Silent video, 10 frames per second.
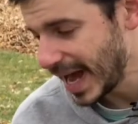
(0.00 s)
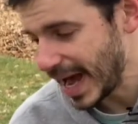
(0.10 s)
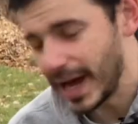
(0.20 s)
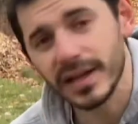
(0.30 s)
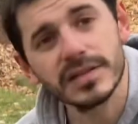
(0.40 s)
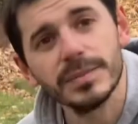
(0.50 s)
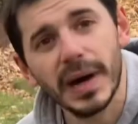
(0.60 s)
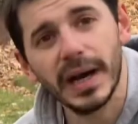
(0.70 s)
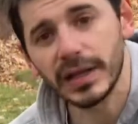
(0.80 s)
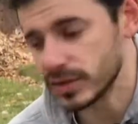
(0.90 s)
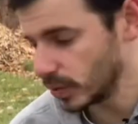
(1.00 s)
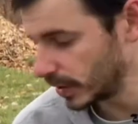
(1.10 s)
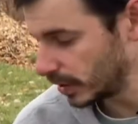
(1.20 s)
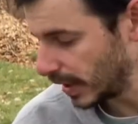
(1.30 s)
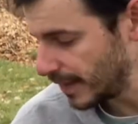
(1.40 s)
adding some potting
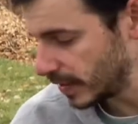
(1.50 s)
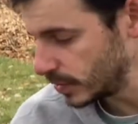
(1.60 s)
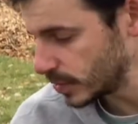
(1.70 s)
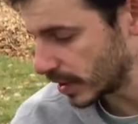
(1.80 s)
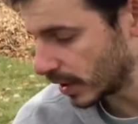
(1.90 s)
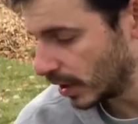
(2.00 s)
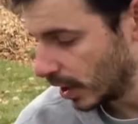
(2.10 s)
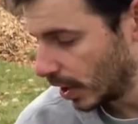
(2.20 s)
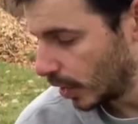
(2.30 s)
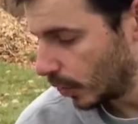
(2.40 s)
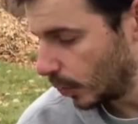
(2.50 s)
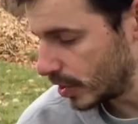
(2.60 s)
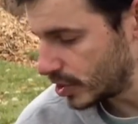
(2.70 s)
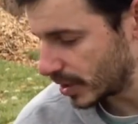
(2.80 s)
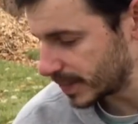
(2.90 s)
soil, and then using wood
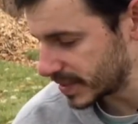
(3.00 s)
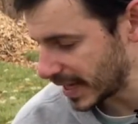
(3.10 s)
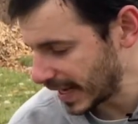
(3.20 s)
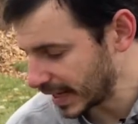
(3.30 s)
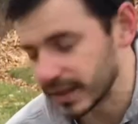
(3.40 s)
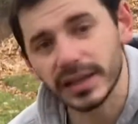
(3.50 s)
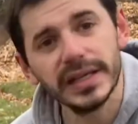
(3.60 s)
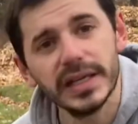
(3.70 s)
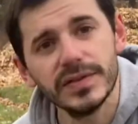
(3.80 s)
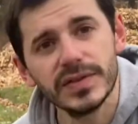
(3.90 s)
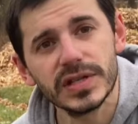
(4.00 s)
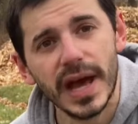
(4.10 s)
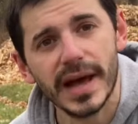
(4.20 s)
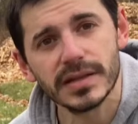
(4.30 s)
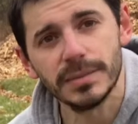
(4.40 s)
chips and leaves
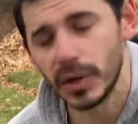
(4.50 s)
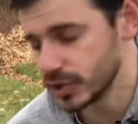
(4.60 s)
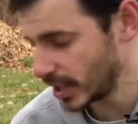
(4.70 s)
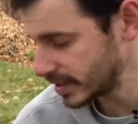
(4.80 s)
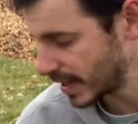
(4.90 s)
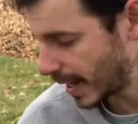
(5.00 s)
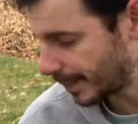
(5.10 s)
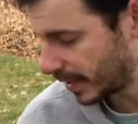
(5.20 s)
as a mulch on top.